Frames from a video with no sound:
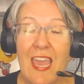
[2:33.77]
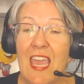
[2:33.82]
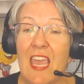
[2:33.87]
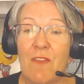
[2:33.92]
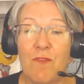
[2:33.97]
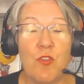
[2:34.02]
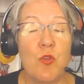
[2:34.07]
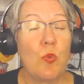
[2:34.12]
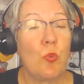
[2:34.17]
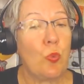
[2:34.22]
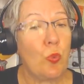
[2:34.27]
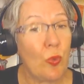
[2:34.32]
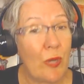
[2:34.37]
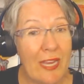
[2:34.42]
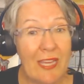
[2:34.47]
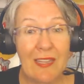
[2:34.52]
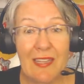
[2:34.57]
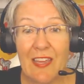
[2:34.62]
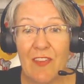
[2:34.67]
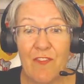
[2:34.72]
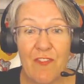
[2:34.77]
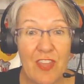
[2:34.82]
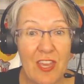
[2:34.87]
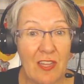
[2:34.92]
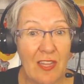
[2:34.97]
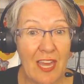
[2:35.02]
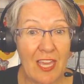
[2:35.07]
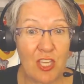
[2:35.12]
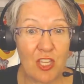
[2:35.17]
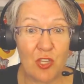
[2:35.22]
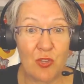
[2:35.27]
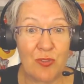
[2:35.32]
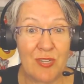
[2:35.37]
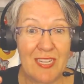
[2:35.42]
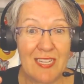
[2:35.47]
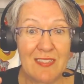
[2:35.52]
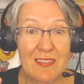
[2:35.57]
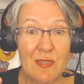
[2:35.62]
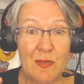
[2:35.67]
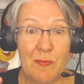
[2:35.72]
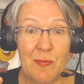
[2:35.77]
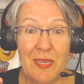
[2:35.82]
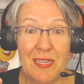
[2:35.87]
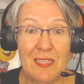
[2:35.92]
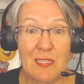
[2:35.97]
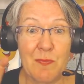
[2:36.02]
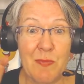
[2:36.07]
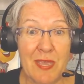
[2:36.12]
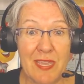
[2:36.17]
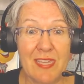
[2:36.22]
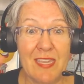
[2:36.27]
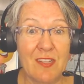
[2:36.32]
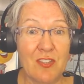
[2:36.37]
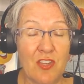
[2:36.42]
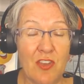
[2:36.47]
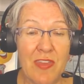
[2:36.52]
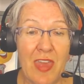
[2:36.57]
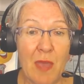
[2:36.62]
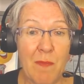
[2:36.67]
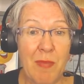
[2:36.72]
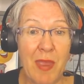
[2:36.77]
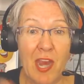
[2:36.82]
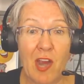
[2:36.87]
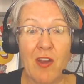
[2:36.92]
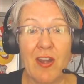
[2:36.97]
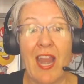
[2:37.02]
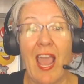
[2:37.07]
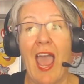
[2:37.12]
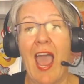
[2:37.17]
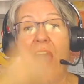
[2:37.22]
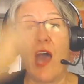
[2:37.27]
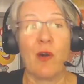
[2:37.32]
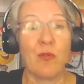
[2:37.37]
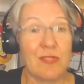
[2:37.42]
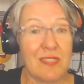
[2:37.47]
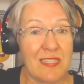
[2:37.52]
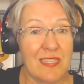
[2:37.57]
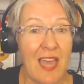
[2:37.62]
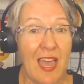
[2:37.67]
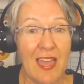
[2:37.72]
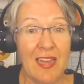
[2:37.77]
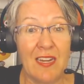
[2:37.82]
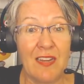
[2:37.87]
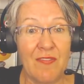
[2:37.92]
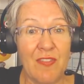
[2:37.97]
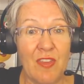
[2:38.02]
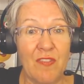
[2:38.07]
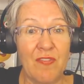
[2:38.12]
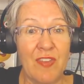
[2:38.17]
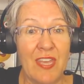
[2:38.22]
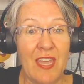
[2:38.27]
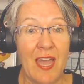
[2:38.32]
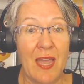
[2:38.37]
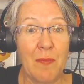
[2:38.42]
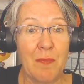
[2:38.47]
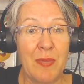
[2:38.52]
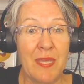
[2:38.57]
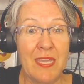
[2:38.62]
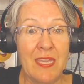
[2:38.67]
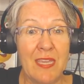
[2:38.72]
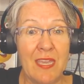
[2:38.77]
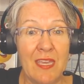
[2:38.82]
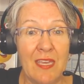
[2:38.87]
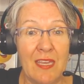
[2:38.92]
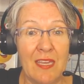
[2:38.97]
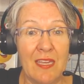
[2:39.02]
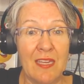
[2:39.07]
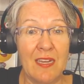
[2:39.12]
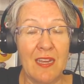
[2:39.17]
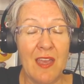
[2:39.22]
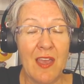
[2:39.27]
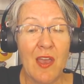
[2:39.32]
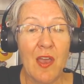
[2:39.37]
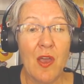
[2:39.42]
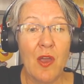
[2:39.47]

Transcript: If you really feel like you need to be speaking to that parent outside of the VIPKID